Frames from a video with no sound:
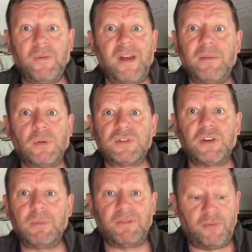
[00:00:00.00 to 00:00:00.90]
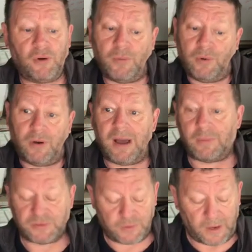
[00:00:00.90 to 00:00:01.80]
if anyone's done it before, but I
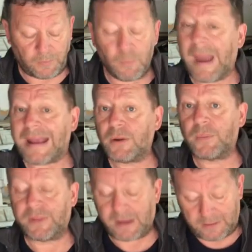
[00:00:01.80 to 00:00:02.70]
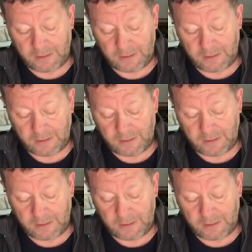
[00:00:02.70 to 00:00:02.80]
was quite made up with that.